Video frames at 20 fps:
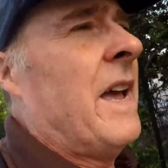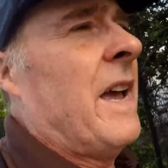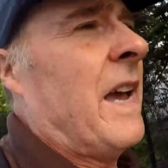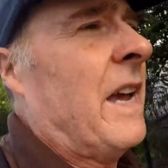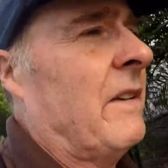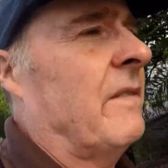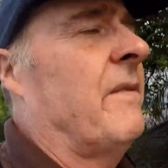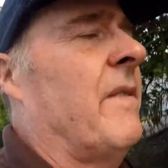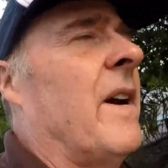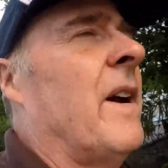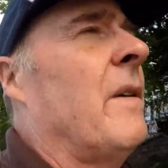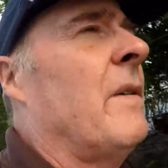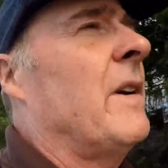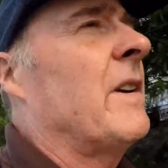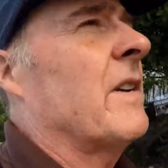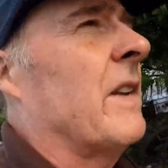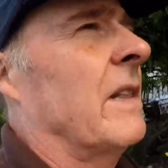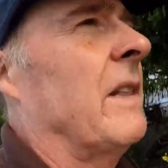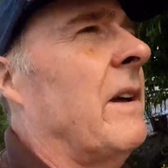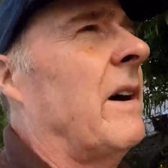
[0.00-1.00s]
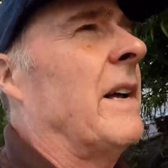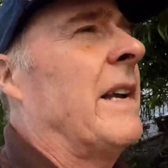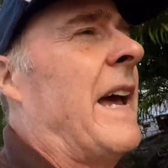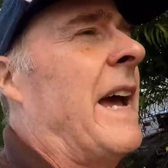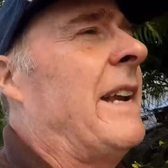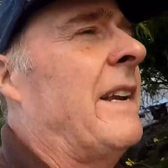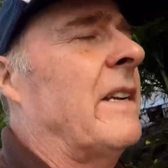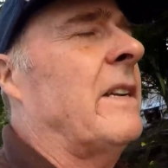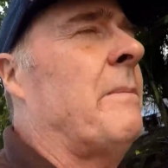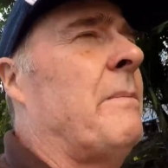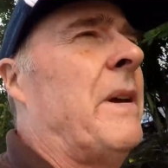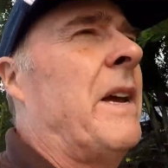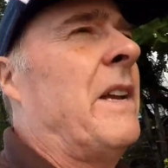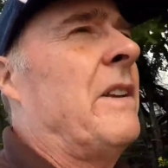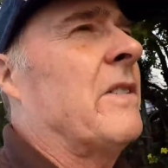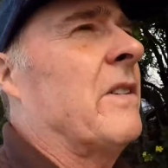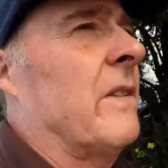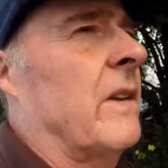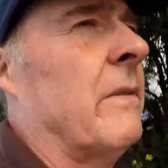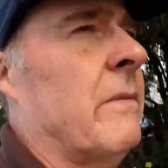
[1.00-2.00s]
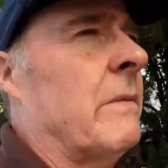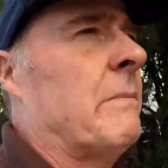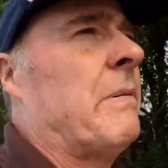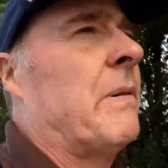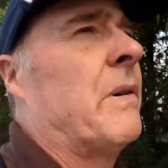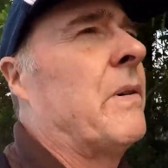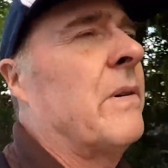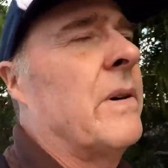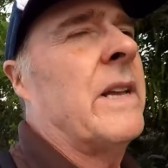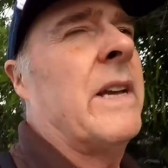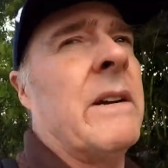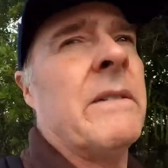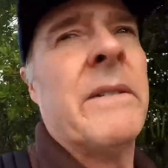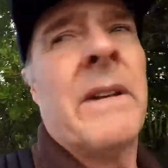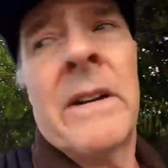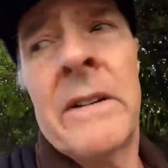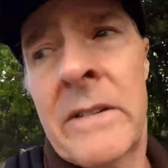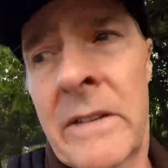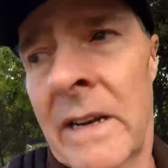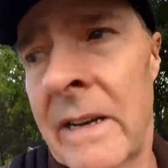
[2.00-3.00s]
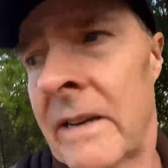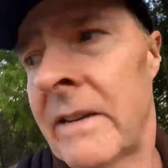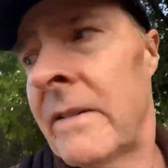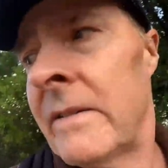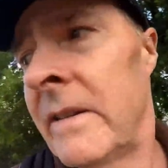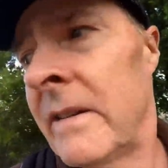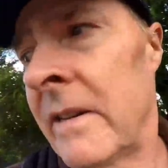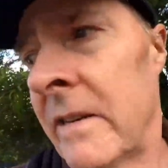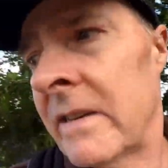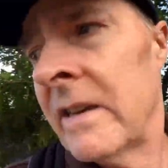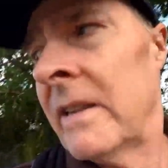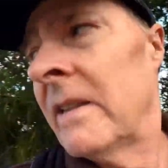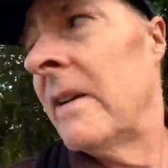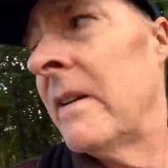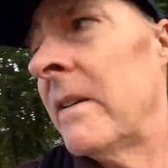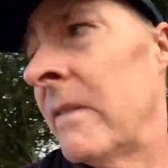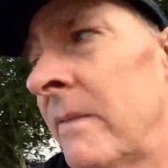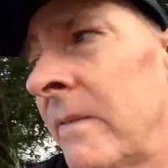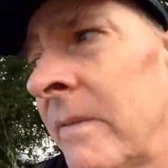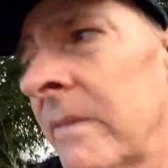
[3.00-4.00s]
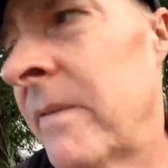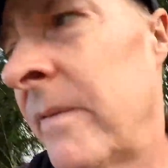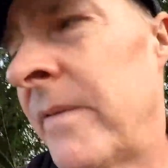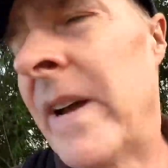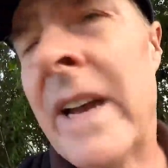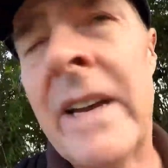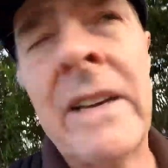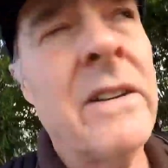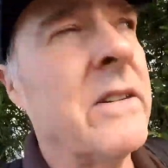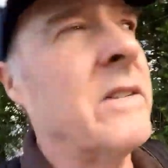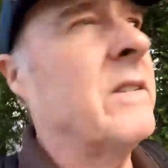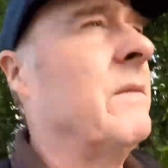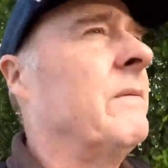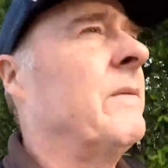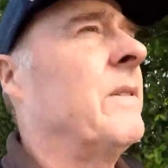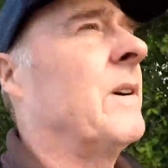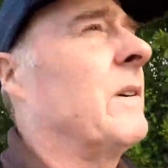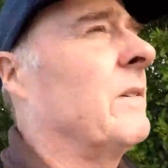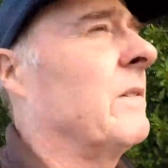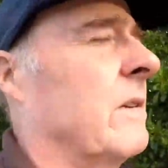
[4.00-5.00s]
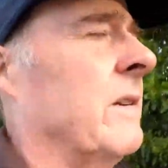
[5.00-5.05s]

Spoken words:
It varies a lot, and it depends on the reporting of those countries. There's a lot of factors involved.